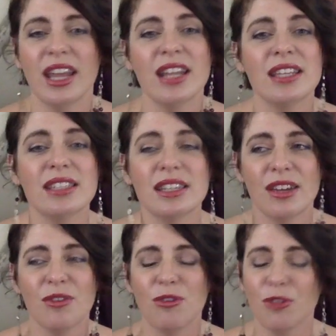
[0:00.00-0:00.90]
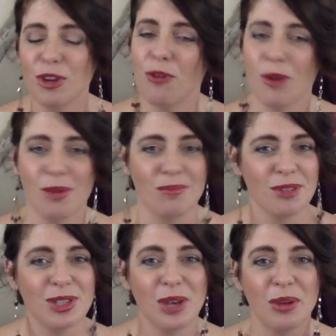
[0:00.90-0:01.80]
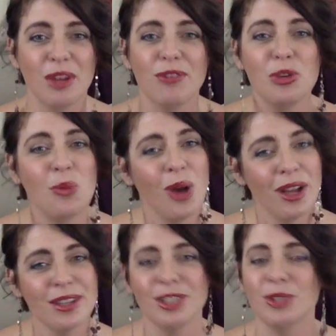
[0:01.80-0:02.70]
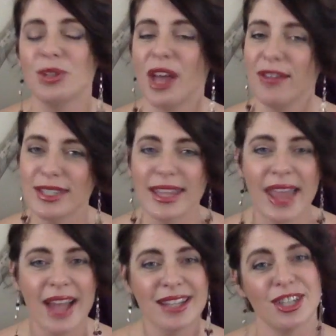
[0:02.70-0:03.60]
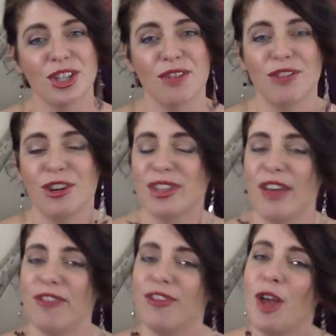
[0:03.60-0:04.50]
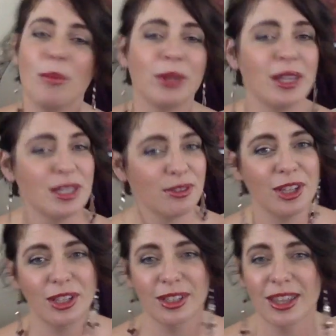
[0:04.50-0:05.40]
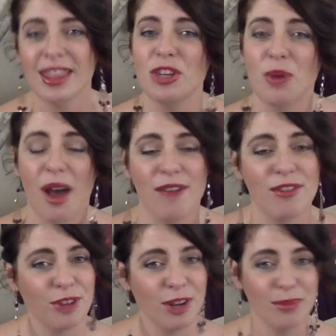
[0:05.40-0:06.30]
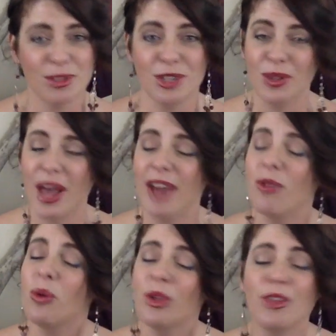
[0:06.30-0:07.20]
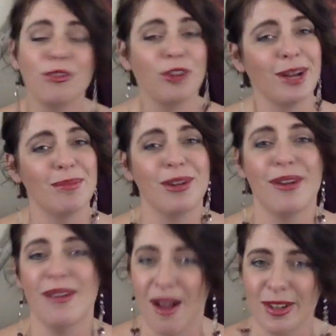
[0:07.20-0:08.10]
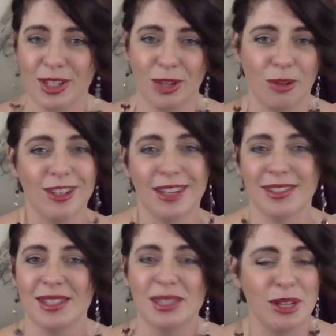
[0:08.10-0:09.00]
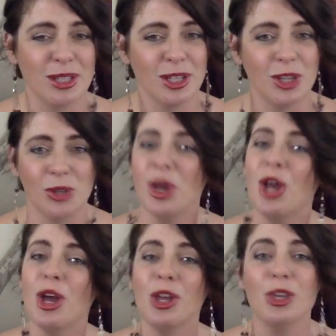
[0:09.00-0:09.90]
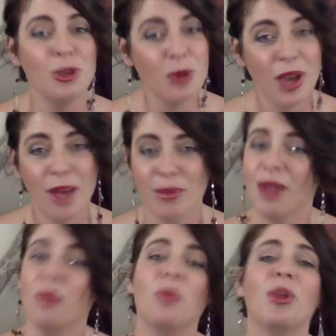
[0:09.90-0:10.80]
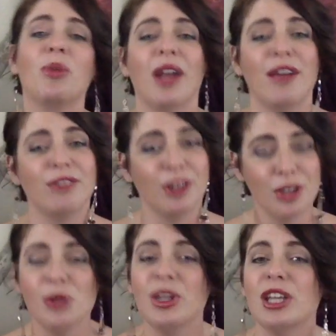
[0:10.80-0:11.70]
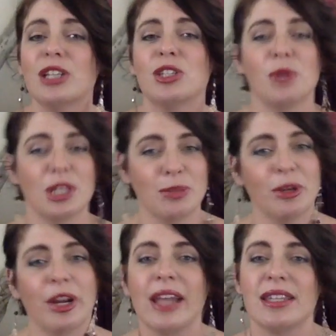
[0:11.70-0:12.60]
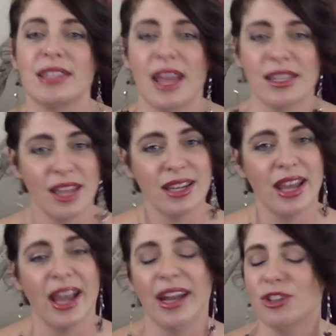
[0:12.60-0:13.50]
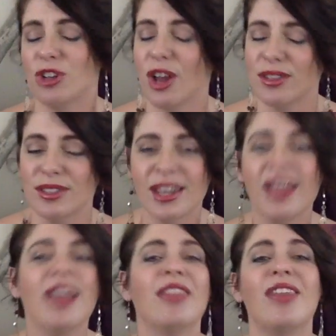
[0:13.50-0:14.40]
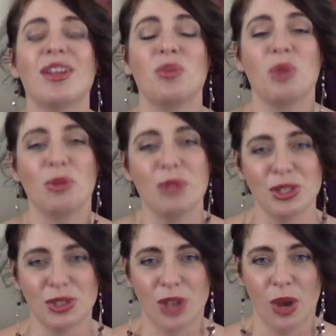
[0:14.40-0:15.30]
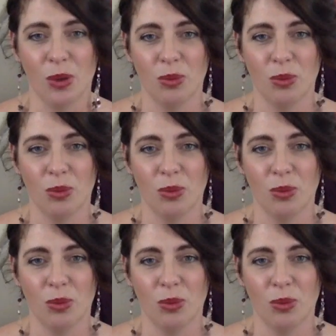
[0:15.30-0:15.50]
It is free form. So if you want to dive into that intention for yourself, please feel that you have the freedom to do that or the freedom not to if it doesn't speak to you. You come in with whatever you need to experience that Sunday, and I trust that it will be so.